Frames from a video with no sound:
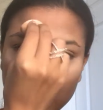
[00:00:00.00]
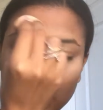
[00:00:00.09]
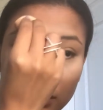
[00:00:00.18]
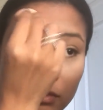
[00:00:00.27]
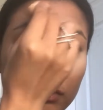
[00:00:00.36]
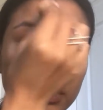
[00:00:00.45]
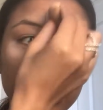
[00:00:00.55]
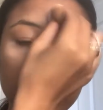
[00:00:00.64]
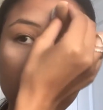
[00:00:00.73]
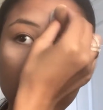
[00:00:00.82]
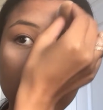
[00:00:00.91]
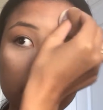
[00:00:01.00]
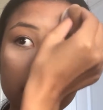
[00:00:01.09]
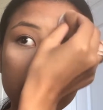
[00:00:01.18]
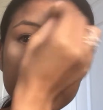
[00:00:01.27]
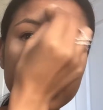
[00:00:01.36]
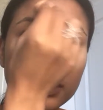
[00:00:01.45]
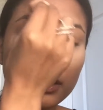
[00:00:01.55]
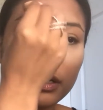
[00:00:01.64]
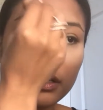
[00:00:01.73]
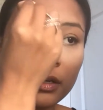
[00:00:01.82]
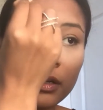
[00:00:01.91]
It really worked.
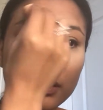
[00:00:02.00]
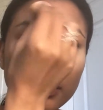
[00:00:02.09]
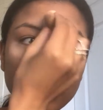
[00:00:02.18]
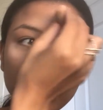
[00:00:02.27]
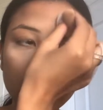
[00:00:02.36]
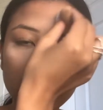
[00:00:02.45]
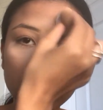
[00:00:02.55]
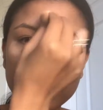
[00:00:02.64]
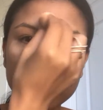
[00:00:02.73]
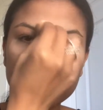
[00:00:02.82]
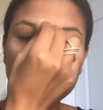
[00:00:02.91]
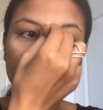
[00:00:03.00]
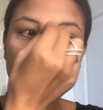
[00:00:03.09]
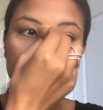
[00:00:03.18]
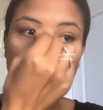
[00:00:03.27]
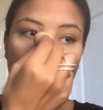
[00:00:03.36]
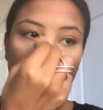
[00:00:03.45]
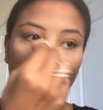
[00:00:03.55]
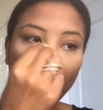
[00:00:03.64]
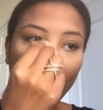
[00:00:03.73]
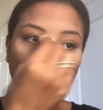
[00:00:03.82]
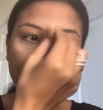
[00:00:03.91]
So I'm still
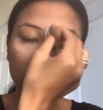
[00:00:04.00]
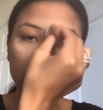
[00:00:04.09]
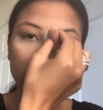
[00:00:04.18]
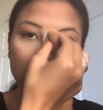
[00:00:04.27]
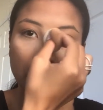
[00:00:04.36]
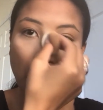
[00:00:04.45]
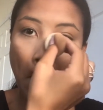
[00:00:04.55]
working on